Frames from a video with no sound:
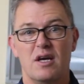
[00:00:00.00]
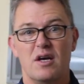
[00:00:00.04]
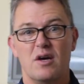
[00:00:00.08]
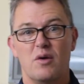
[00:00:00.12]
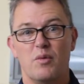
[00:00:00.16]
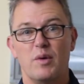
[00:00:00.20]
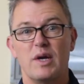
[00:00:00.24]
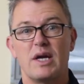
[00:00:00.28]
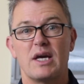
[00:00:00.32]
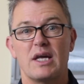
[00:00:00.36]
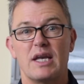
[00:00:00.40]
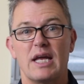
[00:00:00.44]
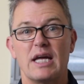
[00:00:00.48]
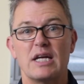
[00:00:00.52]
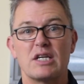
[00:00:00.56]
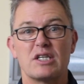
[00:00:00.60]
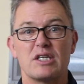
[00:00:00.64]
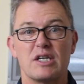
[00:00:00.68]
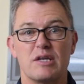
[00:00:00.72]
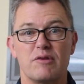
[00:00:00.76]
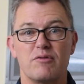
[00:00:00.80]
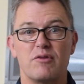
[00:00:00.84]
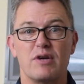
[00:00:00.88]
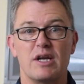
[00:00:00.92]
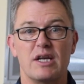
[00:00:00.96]
we can
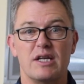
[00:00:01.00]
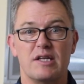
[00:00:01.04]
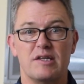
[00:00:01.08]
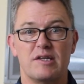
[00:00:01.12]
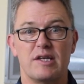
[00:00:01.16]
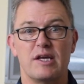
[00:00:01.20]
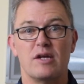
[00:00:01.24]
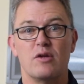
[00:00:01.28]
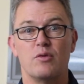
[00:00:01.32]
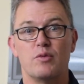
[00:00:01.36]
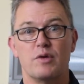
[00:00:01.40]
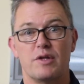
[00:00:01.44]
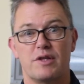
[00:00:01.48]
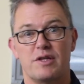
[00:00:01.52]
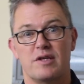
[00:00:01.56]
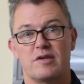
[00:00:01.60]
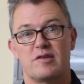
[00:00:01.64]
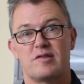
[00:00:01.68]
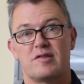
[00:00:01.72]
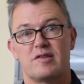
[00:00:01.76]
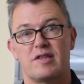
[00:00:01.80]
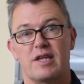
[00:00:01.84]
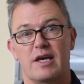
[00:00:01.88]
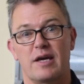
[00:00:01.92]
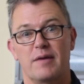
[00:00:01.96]
actually really deal with
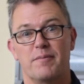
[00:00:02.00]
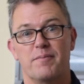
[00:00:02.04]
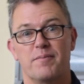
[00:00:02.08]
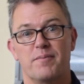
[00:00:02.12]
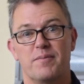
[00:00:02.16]
this thing.